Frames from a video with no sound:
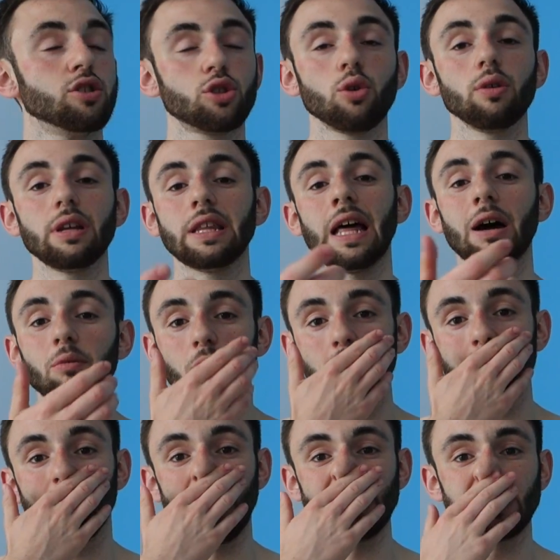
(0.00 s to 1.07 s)
Surely that
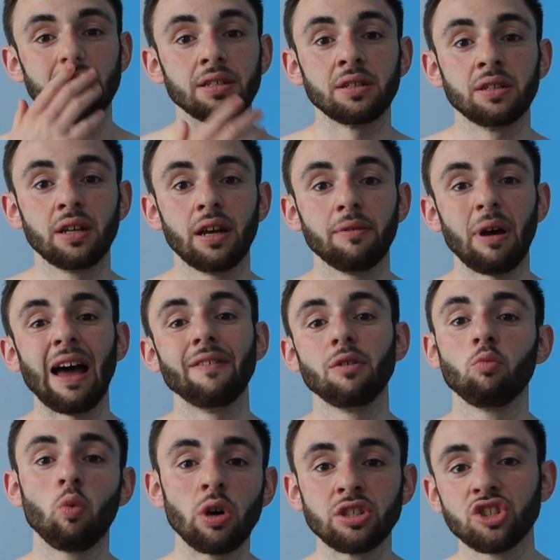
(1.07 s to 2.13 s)
won't matter.
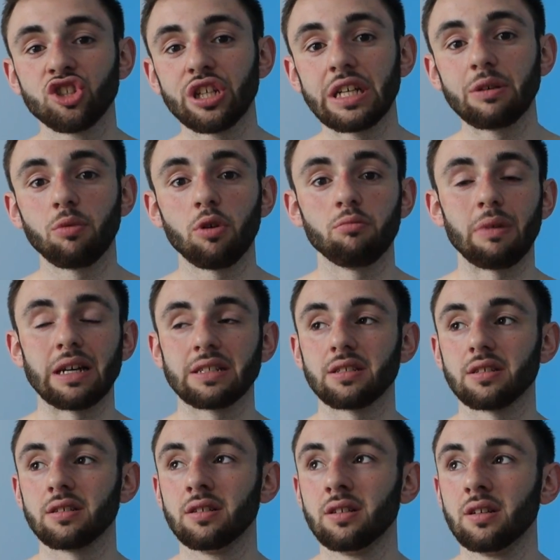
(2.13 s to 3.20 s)
Having one cheat won't
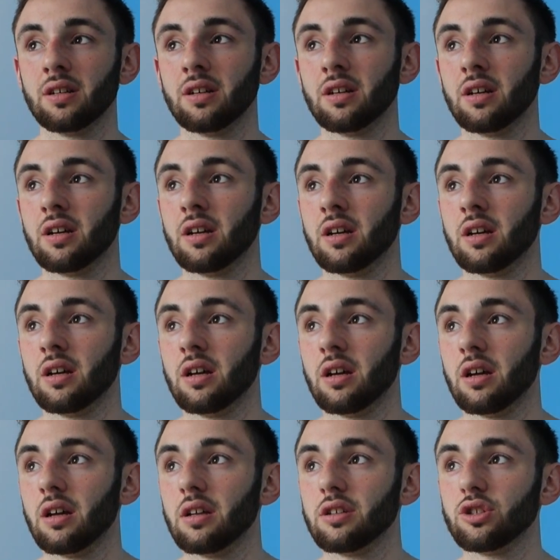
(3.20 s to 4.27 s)
matter.
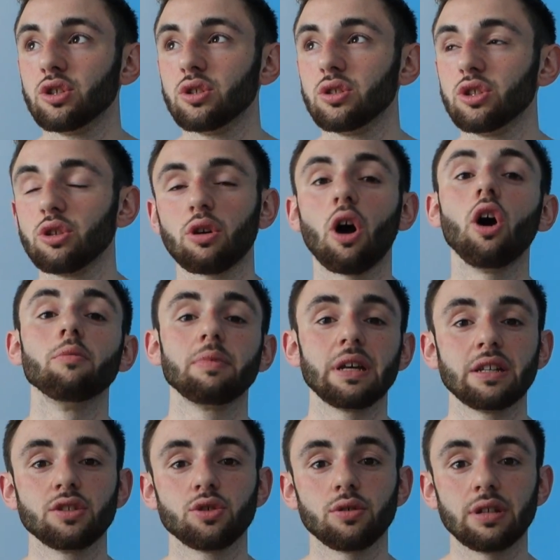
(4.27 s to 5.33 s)
You can't
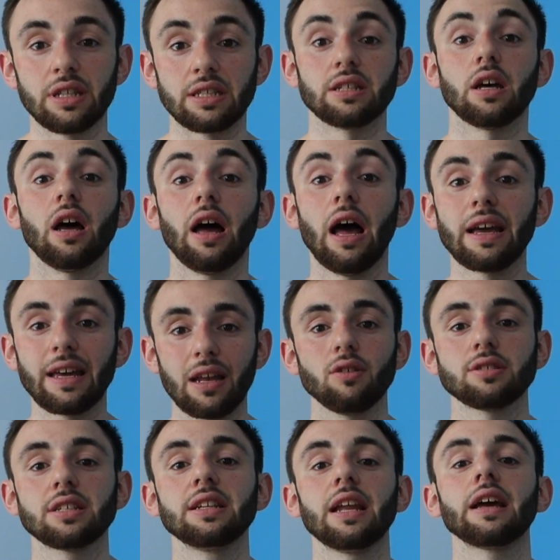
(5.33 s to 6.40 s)
be enjoying this. I get
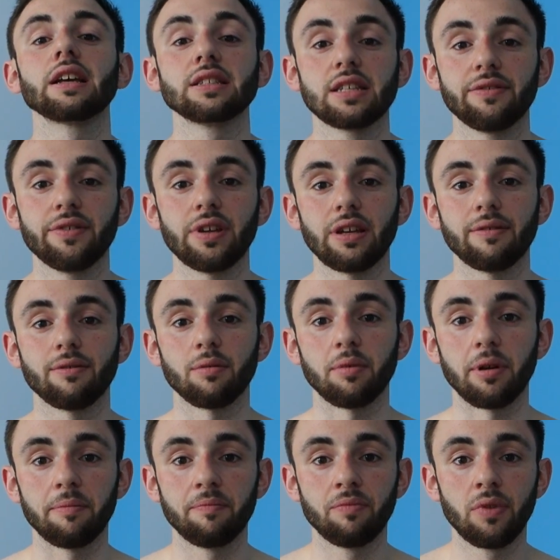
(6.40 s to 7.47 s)
lots of negativity from
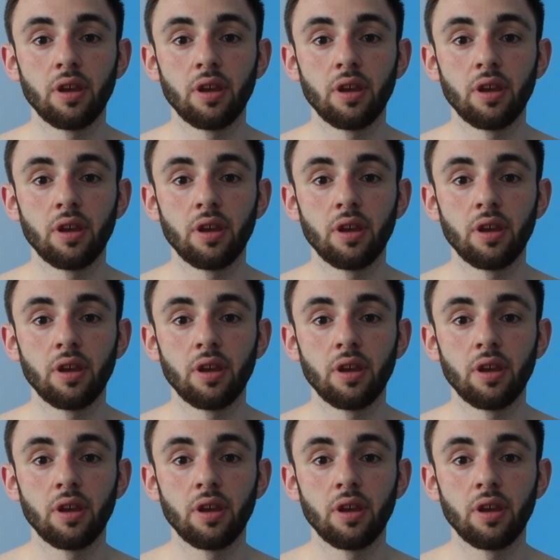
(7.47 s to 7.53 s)
it.